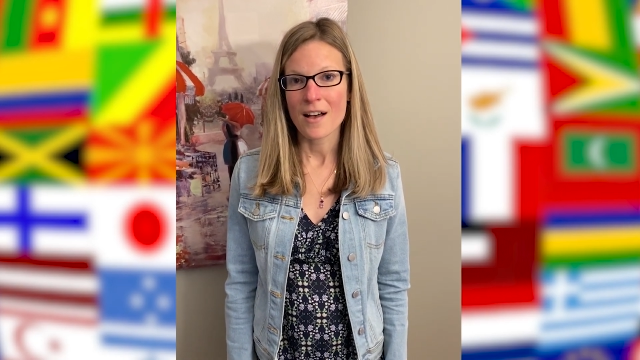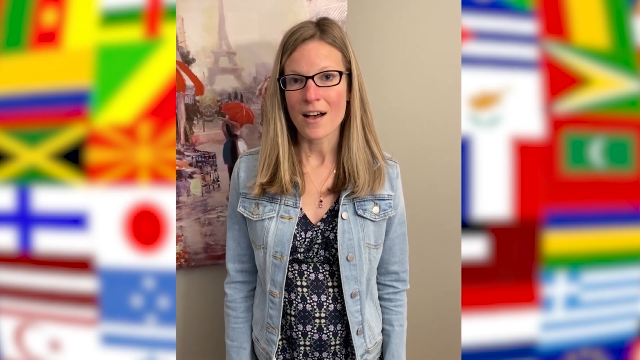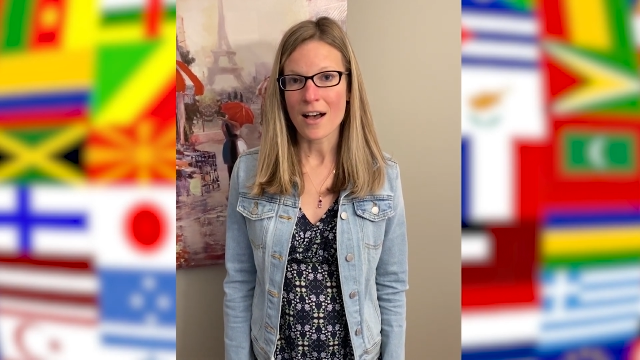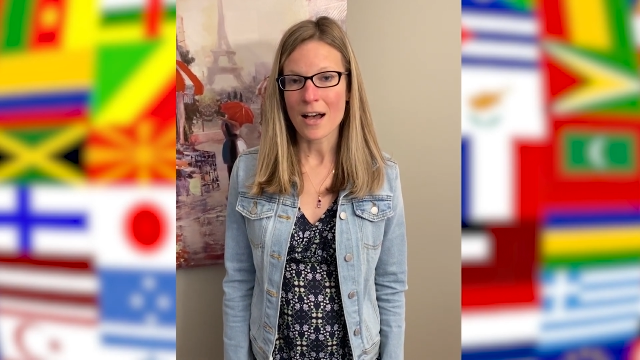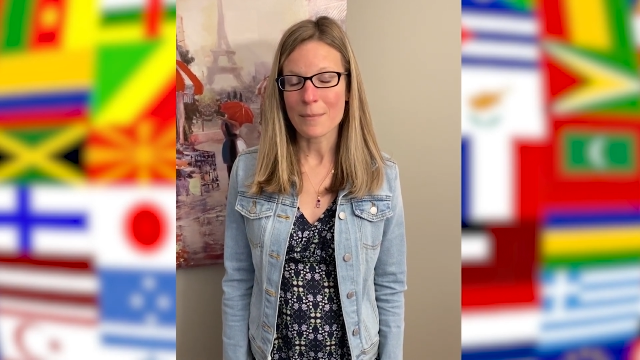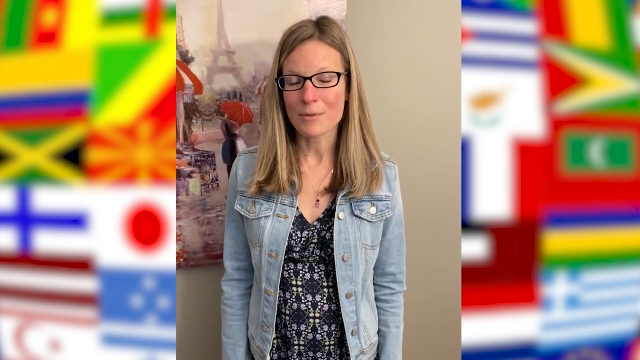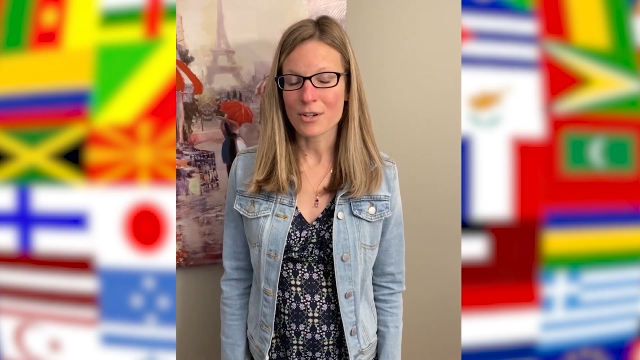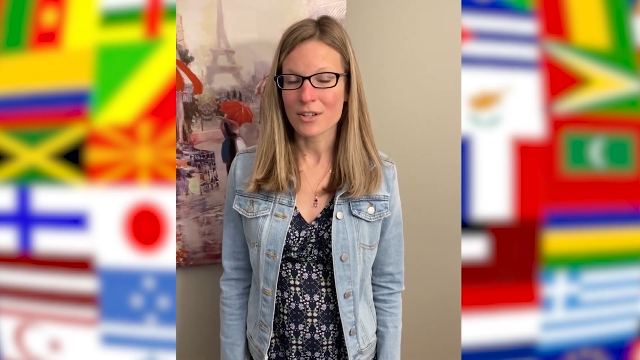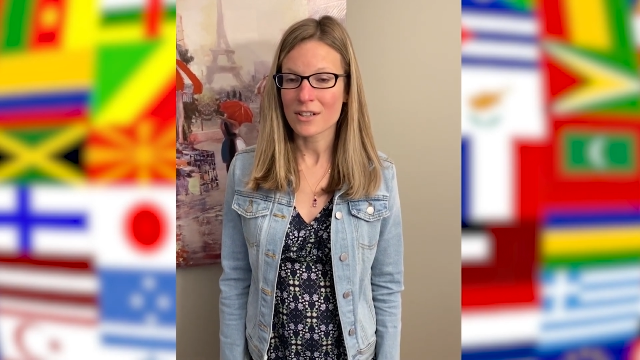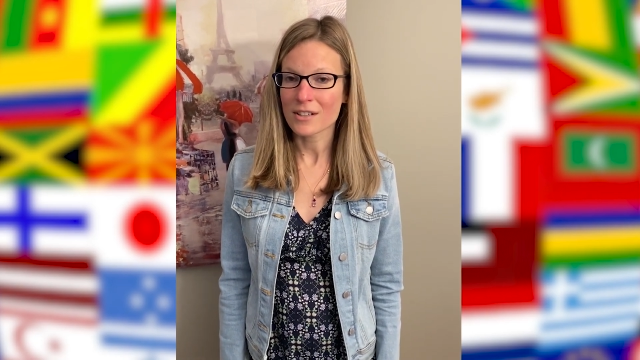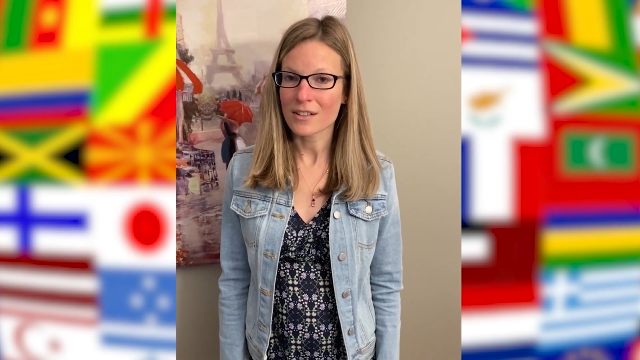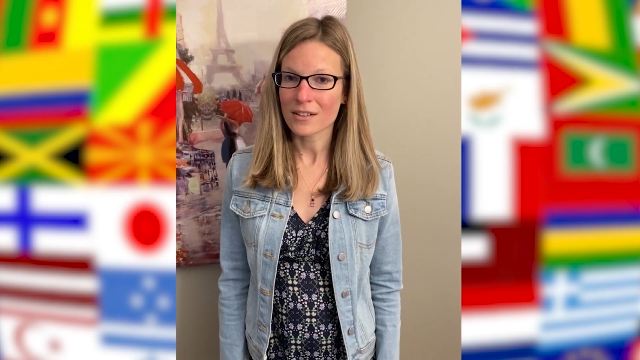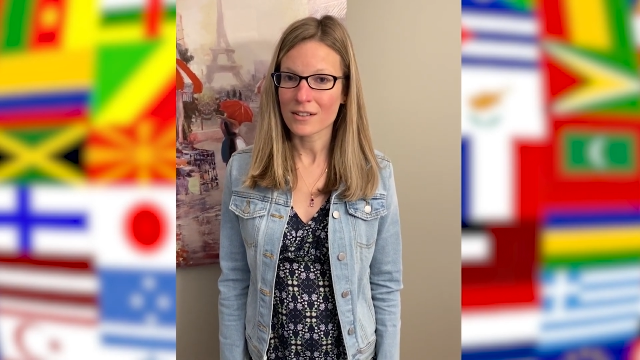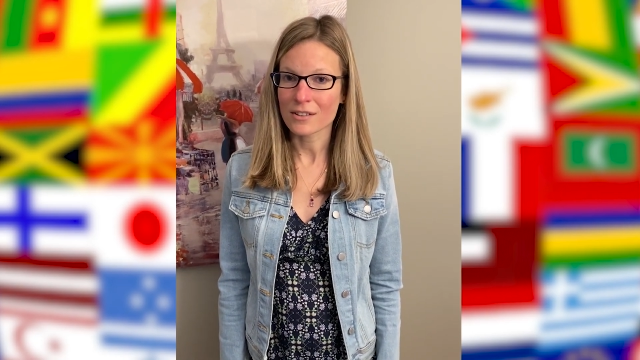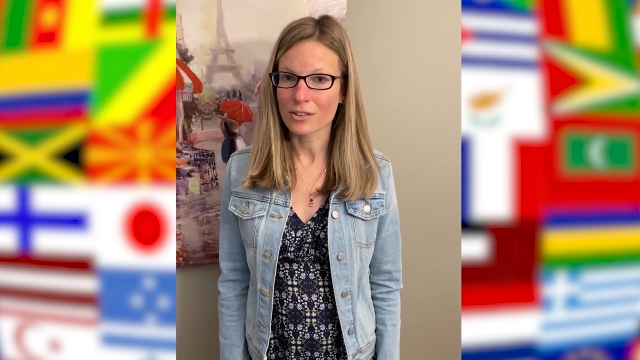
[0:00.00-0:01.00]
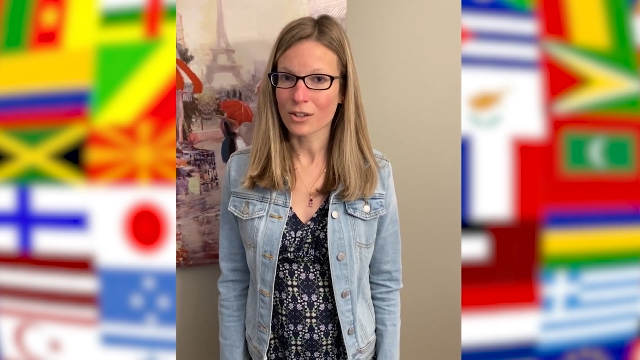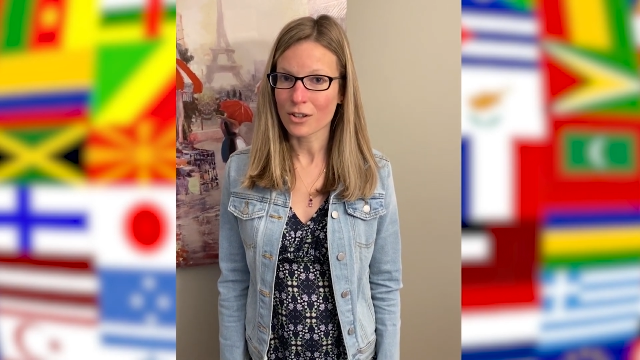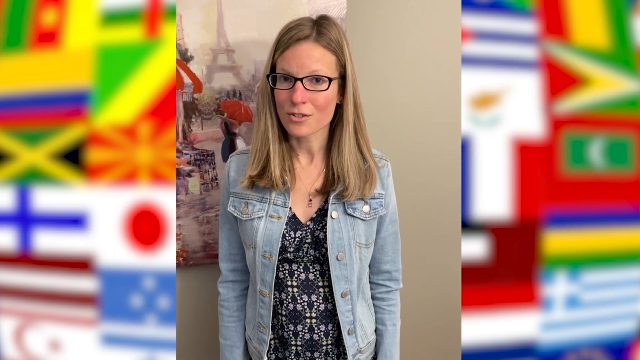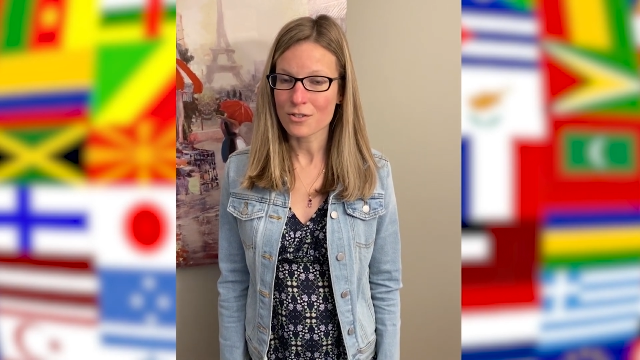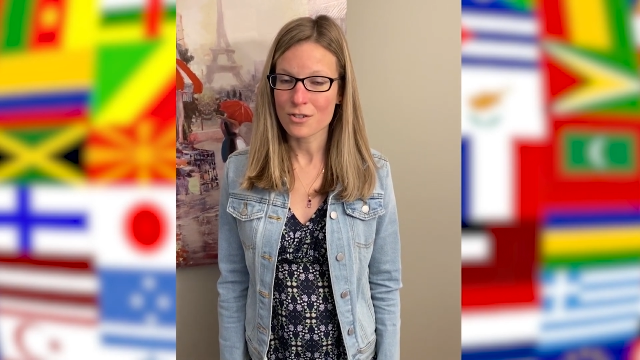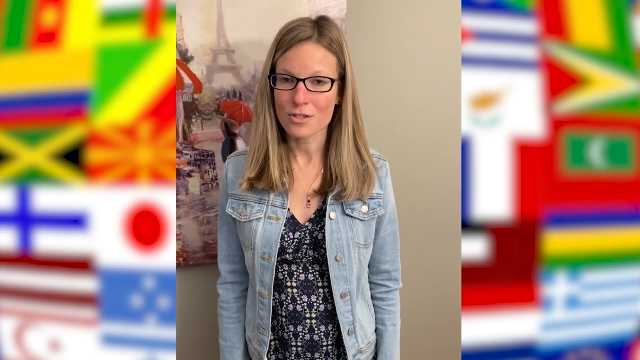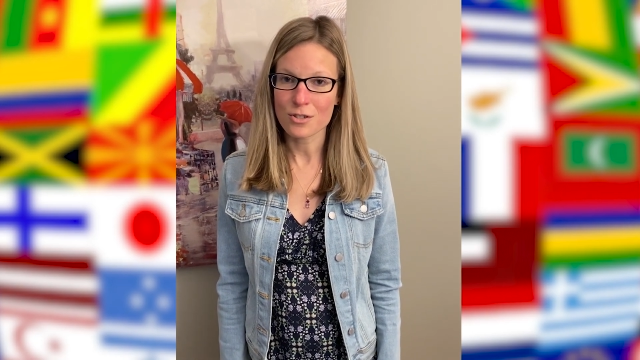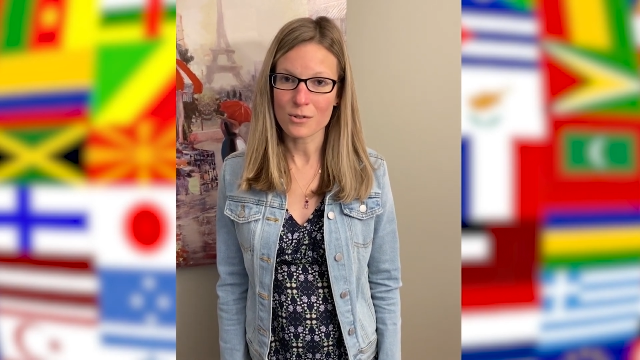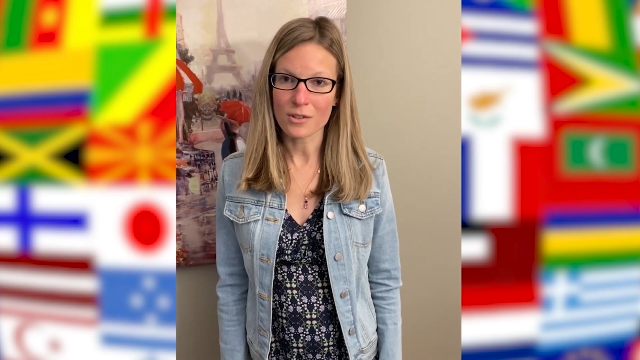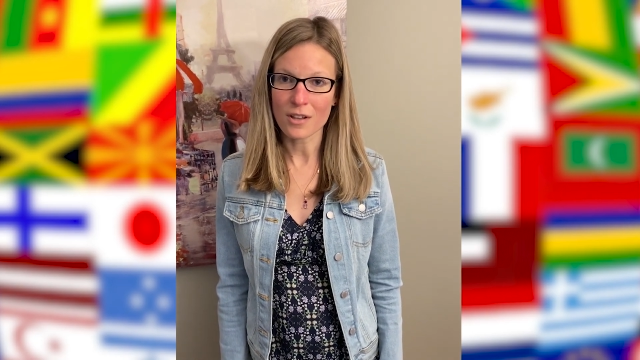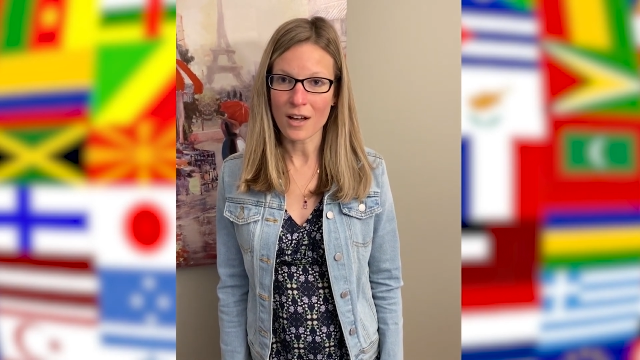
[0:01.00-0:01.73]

Um, you're gonna learn to do a